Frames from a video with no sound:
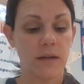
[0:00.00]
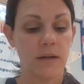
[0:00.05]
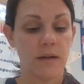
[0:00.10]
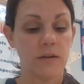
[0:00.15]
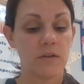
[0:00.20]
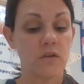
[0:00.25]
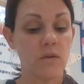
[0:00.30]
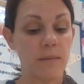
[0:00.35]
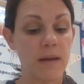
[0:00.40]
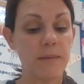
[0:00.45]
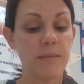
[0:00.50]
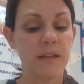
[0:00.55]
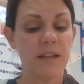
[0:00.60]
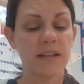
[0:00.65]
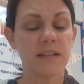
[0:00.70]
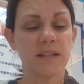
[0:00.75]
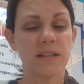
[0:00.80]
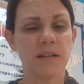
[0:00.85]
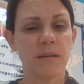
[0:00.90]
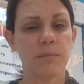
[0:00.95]
So maybe
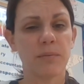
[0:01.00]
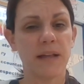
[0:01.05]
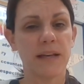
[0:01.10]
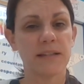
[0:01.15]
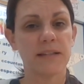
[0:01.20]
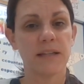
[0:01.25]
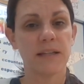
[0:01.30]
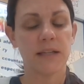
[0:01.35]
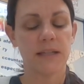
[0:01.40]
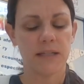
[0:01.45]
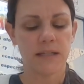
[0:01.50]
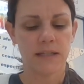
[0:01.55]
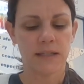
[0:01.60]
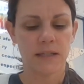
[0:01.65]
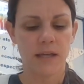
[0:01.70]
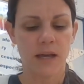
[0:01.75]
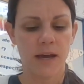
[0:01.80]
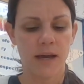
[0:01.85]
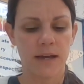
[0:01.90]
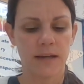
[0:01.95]
this is a blessing in
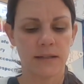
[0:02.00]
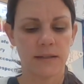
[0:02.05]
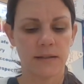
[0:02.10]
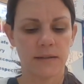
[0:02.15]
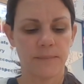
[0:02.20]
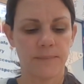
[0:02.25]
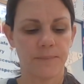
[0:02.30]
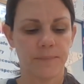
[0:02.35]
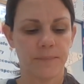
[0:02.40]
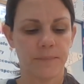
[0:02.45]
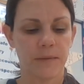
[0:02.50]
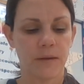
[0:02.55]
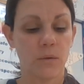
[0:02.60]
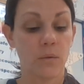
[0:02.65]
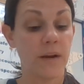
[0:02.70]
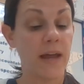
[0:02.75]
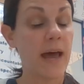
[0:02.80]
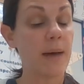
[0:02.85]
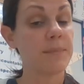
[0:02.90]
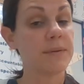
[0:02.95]
disguise.
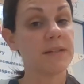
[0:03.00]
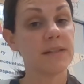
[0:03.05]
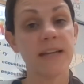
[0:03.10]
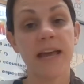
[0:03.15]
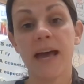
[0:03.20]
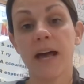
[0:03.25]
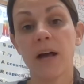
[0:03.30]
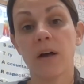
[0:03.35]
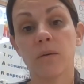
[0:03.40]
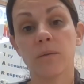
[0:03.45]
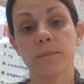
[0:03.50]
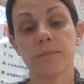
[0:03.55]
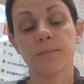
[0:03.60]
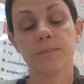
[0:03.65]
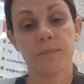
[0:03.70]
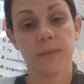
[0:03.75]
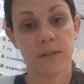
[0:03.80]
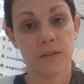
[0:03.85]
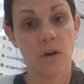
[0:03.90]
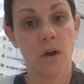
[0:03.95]
What happens now
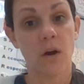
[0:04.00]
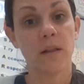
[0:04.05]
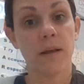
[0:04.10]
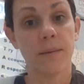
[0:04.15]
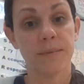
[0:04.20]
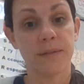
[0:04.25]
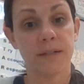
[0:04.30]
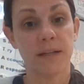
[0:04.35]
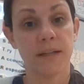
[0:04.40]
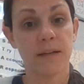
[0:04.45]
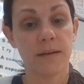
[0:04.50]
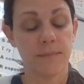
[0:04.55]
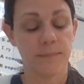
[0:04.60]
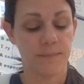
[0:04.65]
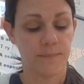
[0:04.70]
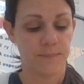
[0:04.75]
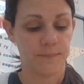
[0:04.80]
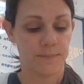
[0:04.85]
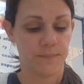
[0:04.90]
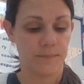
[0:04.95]
is all up to him."
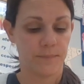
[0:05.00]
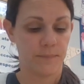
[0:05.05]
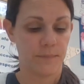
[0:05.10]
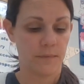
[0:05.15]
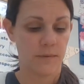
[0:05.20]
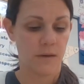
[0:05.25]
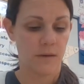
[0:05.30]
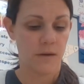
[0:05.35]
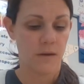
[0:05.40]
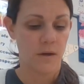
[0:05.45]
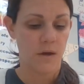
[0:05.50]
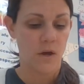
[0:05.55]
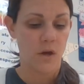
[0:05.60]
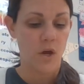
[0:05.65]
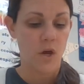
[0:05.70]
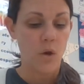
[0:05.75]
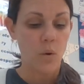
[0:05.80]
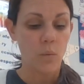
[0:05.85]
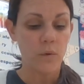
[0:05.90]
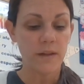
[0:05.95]

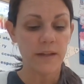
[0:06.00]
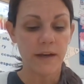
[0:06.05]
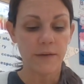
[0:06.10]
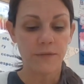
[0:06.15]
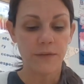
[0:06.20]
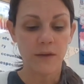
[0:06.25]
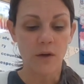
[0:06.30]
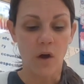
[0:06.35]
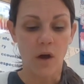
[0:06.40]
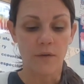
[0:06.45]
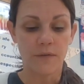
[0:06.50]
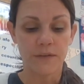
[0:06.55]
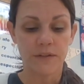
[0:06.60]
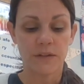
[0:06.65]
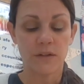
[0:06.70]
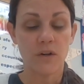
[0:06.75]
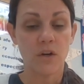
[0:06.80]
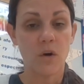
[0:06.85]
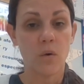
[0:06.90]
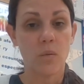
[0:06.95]
We left the office
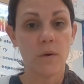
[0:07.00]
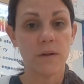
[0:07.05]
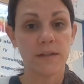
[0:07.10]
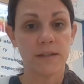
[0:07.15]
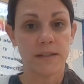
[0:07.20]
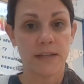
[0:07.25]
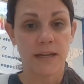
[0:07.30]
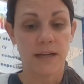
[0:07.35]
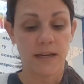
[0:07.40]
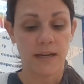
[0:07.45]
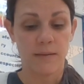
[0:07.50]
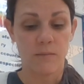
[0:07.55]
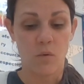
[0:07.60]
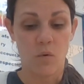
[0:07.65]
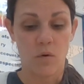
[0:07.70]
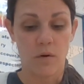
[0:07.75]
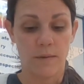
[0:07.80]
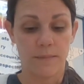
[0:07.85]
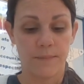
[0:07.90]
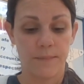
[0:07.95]
and no one said any
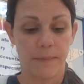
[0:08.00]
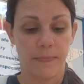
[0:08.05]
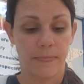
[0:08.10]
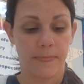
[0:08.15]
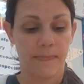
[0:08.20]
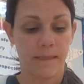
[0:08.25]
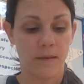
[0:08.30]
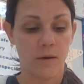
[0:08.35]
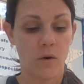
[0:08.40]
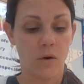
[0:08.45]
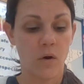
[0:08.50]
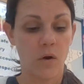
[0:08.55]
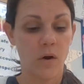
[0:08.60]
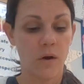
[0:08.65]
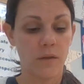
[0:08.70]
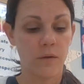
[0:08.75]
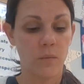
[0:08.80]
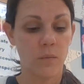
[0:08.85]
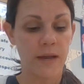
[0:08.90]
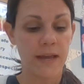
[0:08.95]
more.
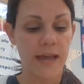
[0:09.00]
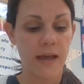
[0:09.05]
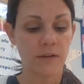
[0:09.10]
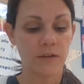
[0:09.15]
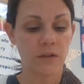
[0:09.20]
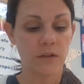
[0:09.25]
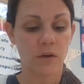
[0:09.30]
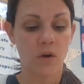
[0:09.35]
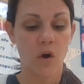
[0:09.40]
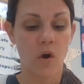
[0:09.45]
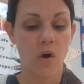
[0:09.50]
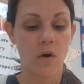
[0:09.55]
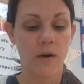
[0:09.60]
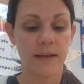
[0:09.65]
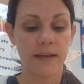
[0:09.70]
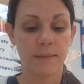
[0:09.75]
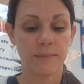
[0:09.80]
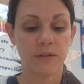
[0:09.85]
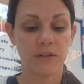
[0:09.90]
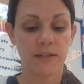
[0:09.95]
All the way out to the car, I
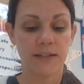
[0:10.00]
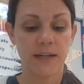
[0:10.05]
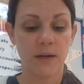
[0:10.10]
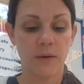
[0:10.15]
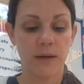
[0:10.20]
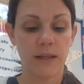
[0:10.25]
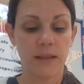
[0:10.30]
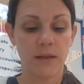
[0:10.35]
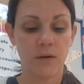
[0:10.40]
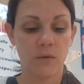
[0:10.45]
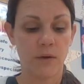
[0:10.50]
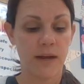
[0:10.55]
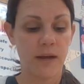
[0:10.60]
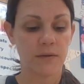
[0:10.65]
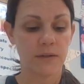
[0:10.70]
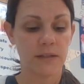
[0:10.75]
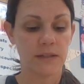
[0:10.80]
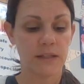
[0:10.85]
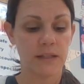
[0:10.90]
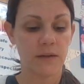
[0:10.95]
kept staring at the ground
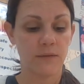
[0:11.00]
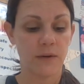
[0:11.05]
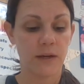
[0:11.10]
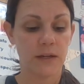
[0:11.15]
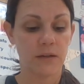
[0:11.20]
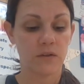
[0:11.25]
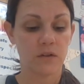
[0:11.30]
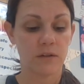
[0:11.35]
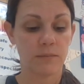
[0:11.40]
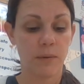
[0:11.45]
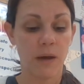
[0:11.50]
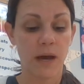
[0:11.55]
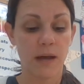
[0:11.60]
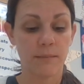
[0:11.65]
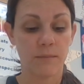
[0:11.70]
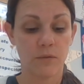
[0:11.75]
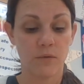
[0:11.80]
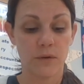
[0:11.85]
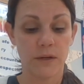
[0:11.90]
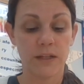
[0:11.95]
to see if I could spot
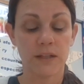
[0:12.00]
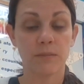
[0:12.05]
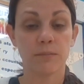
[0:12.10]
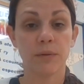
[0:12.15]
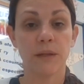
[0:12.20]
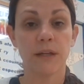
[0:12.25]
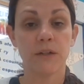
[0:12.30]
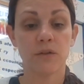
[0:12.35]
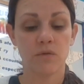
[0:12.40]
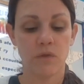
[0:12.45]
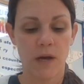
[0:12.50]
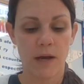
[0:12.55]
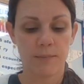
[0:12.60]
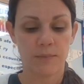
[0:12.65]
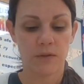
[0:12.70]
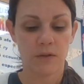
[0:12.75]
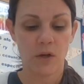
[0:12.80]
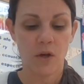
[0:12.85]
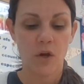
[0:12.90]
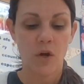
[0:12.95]
Maria's blood
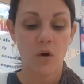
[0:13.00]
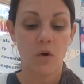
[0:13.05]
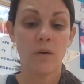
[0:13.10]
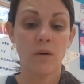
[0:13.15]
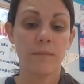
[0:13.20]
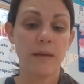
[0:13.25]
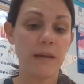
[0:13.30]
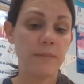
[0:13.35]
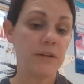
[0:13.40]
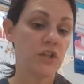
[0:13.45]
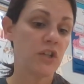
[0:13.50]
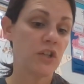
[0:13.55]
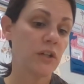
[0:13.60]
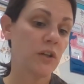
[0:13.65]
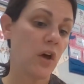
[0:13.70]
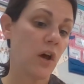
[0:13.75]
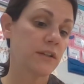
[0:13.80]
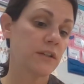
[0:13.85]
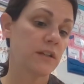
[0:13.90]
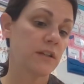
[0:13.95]
drops Or maybe she
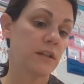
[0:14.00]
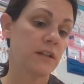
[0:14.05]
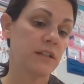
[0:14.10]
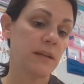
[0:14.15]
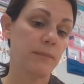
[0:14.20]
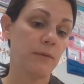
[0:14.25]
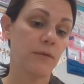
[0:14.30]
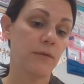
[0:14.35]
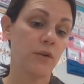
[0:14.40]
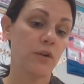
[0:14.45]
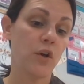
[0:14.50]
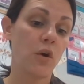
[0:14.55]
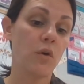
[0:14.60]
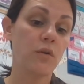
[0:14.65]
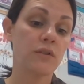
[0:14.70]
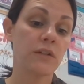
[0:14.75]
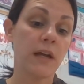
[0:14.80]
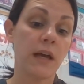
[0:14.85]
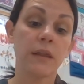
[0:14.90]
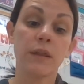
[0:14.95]
lost the tip of her
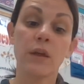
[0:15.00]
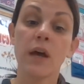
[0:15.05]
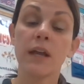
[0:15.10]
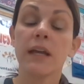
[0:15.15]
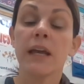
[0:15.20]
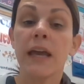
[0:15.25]
nose and I thought